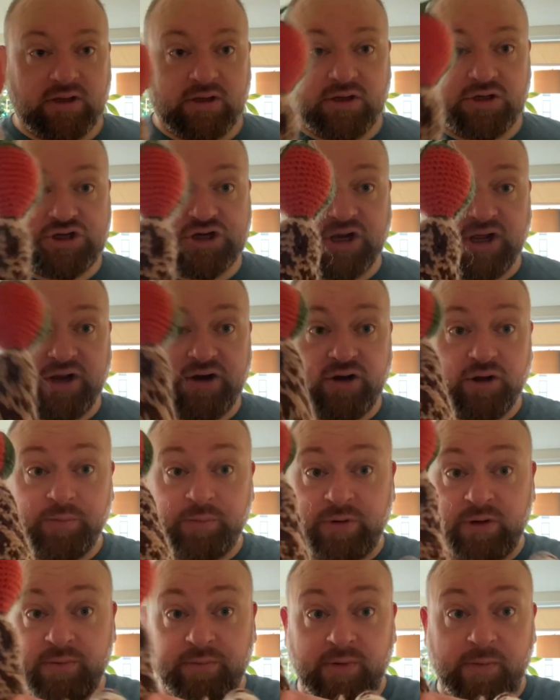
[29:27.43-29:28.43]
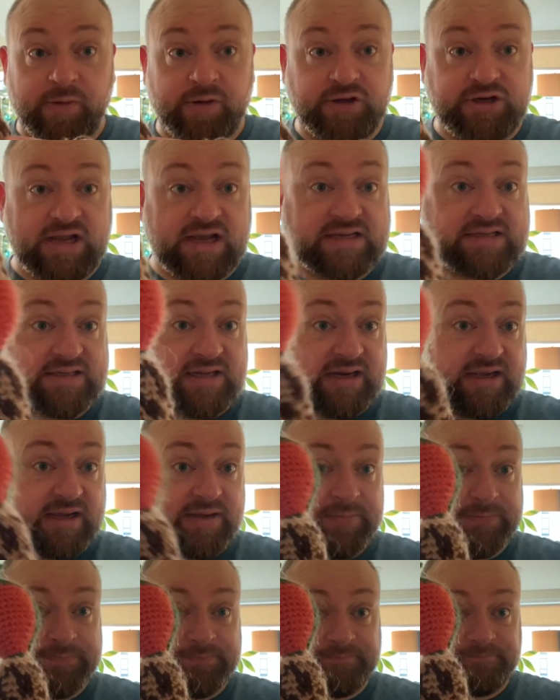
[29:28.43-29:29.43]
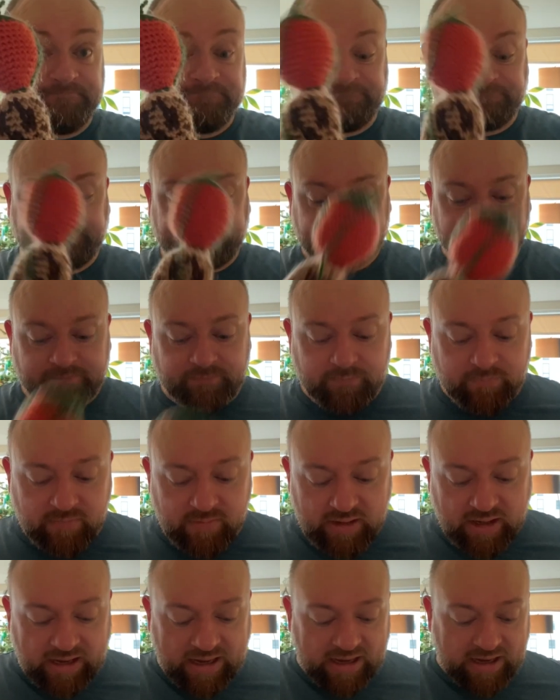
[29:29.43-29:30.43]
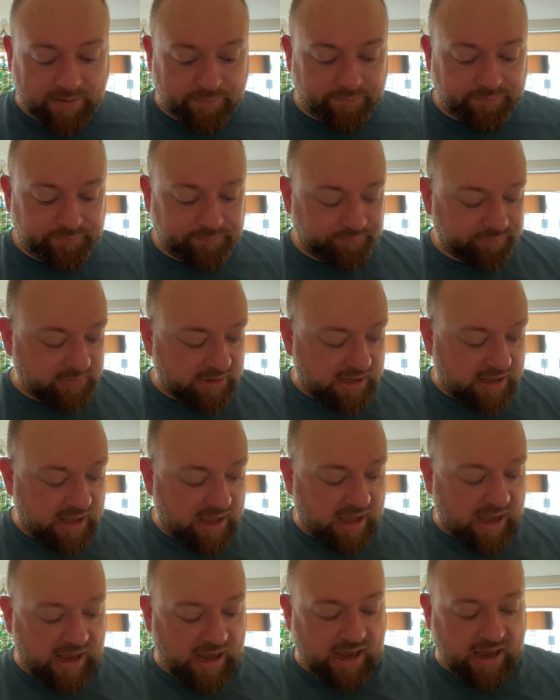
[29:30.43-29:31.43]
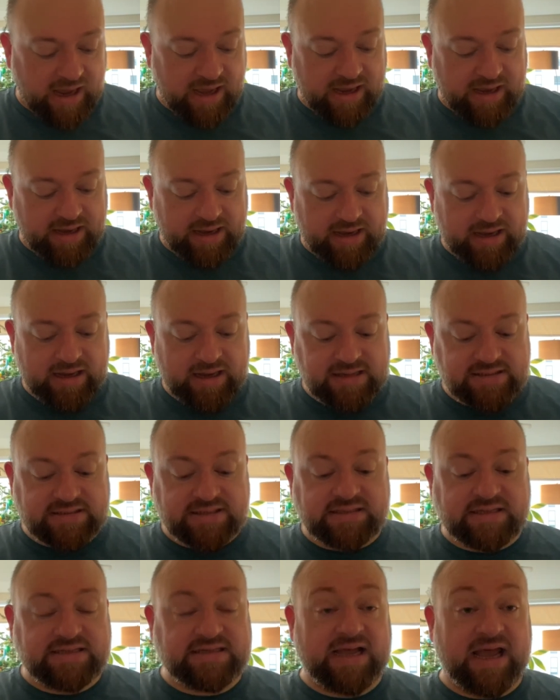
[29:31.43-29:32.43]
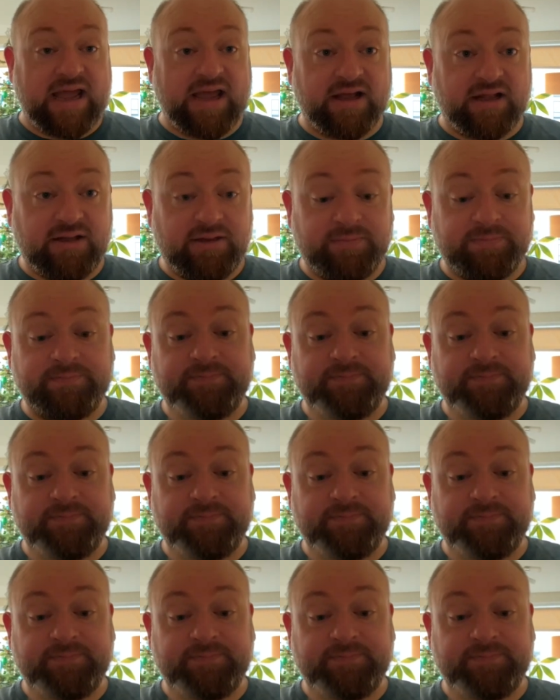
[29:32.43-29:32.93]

giant Oompa Loompa bird yesterday. Um, I did the tail.